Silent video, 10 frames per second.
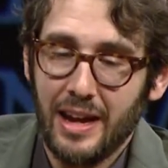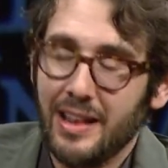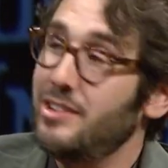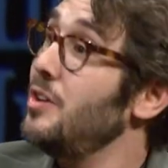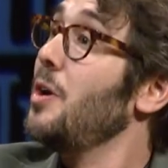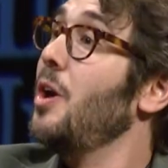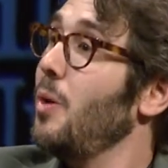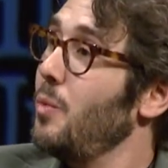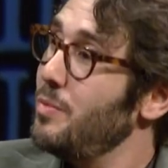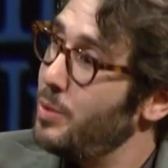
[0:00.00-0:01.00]
They said, no, no, no.
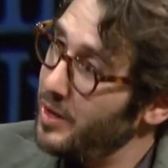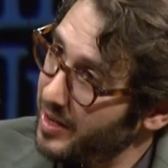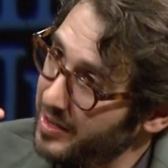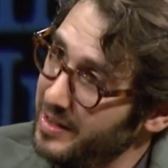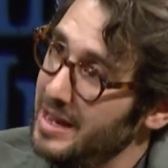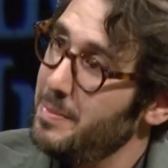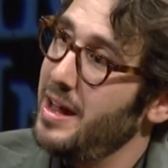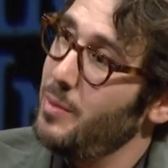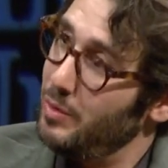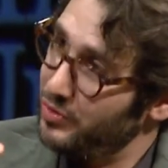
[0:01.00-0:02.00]
We've put it on
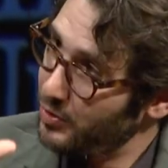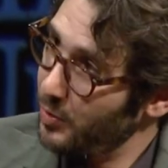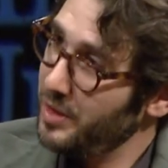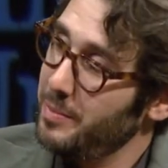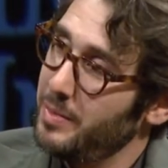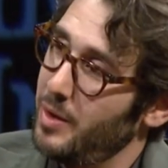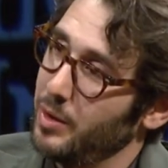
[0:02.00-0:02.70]
eBay, we've sold them, and